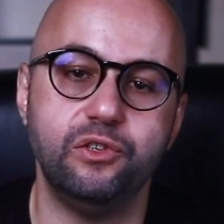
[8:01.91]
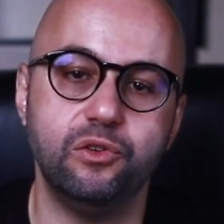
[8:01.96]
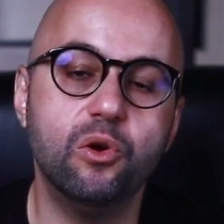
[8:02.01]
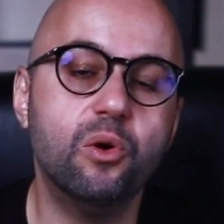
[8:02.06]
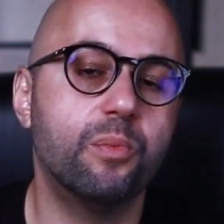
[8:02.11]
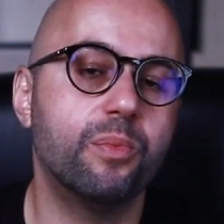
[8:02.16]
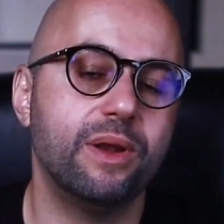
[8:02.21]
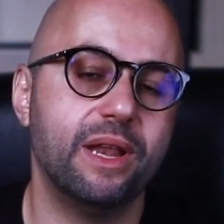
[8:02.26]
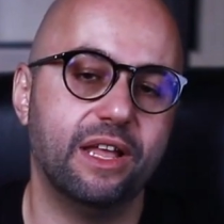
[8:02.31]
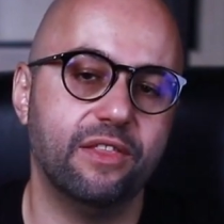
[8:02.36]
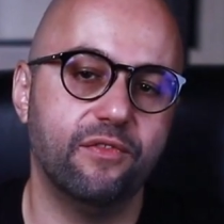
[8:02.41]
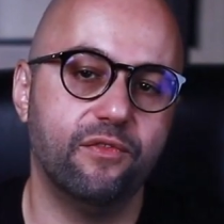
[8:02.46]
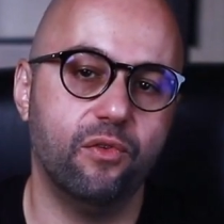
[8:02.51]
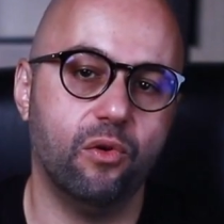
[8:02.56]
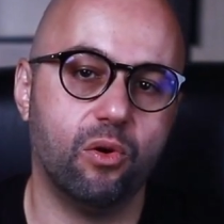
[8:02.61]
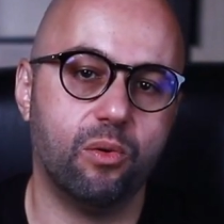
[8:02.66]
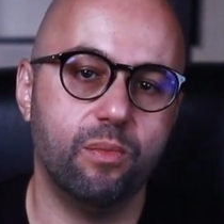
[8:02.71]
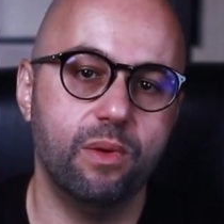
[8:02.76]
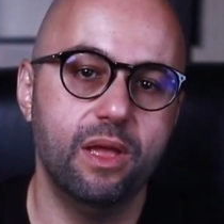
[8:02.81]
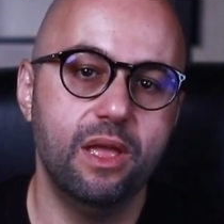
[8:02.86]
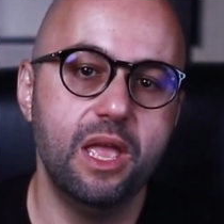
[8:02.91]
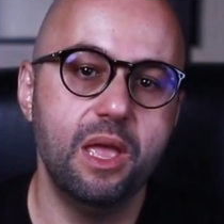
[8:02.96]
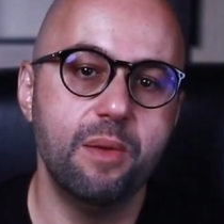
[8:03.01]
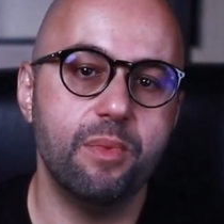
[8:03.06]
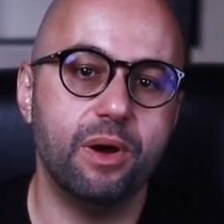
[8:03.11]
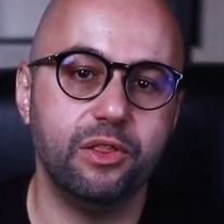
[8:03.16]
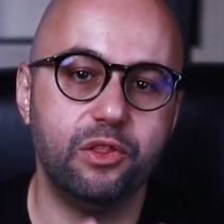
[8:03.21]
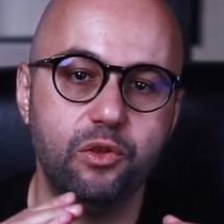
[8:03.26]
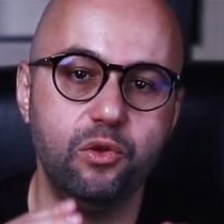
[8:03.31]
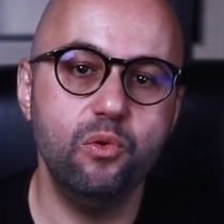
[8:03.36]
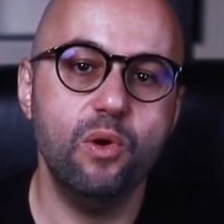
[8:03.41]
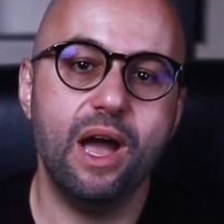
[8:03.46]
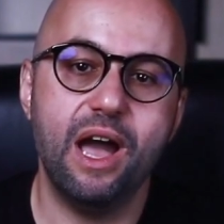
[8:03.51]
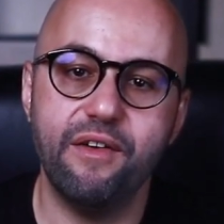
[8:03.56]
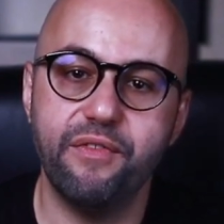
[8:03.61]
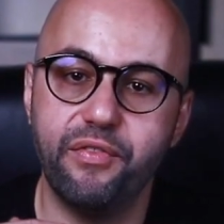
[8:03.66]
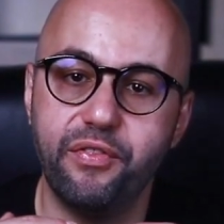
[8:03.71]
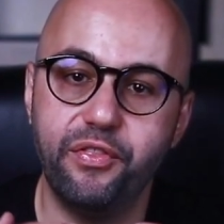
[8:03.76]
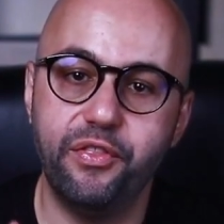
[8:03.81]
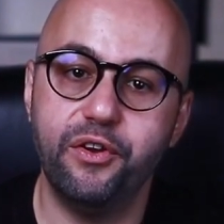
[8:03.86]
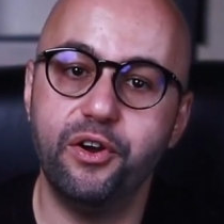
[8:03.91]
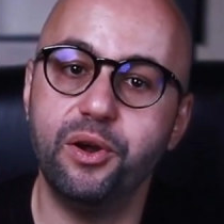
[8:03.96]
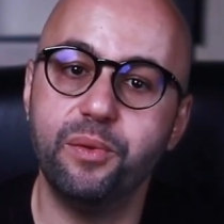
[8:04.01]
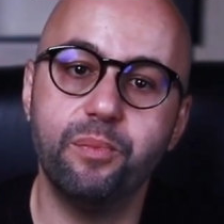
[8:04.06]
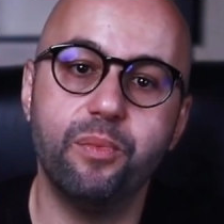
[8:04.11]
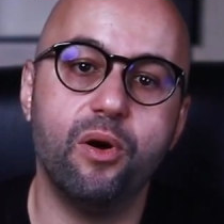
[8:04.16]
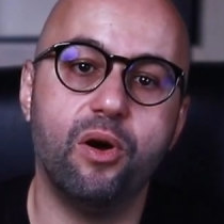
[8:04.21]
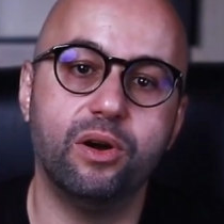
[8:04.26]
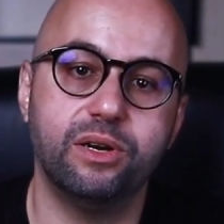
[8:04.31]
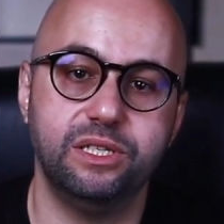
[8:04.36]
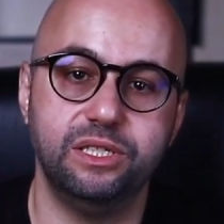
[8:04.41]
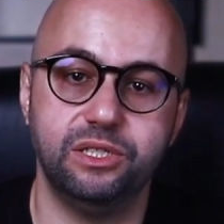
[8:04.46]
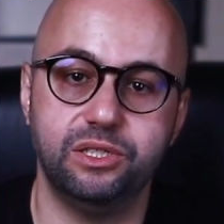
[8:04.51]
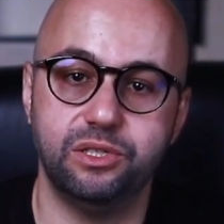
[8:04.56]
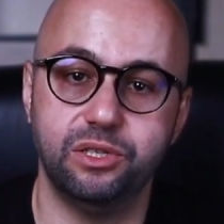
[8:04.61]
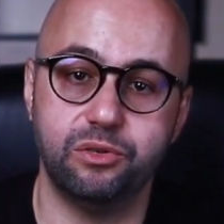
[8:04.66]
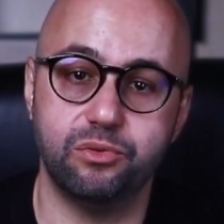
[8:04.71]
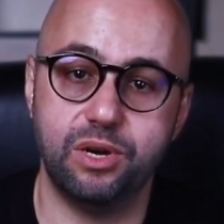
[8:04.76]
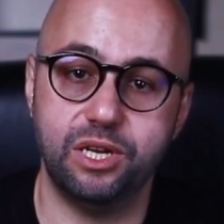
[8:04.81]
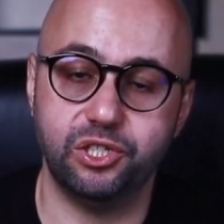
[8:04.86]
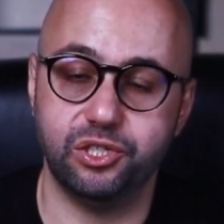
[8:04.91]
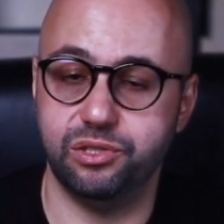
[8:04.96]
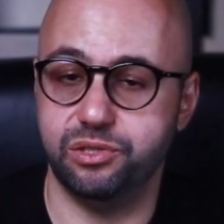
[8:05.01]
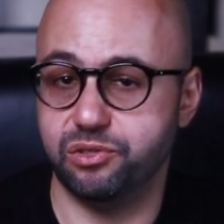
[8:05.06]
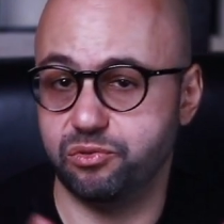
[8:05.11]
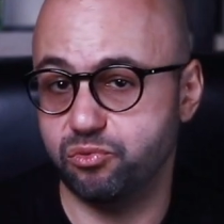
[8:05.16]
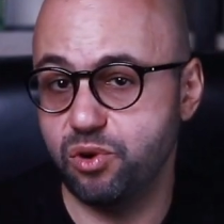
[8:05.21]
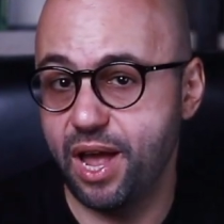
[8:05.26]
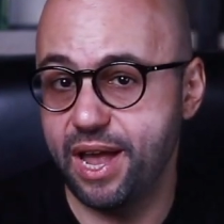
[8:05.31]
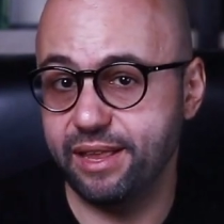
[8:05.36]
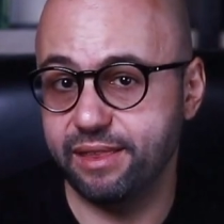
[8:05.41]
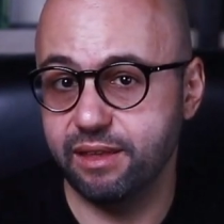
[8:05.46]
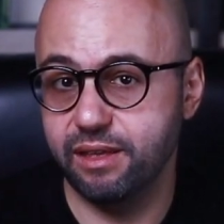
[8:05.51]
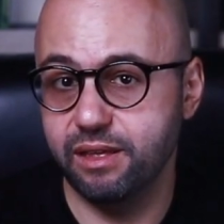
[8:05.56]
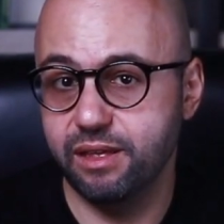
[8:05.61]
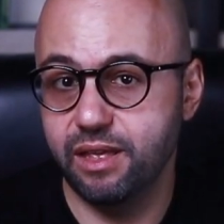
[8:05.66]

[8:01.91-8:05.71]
your platform, but you have third-party integrations, right?